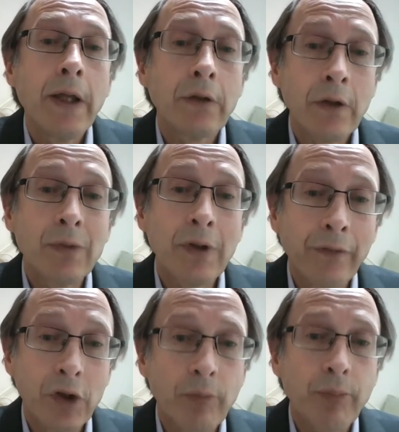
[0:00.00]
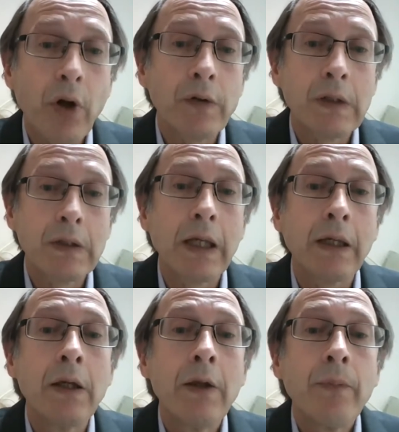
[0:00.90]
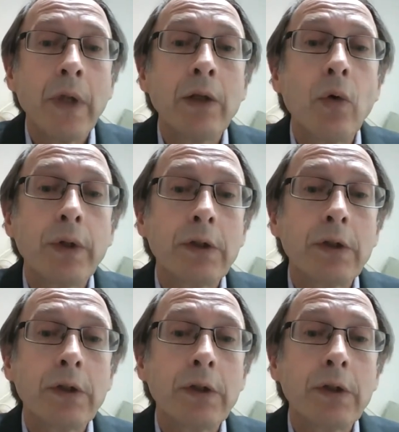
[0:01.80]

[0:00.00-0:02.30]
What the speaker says: in terms of visual processing in order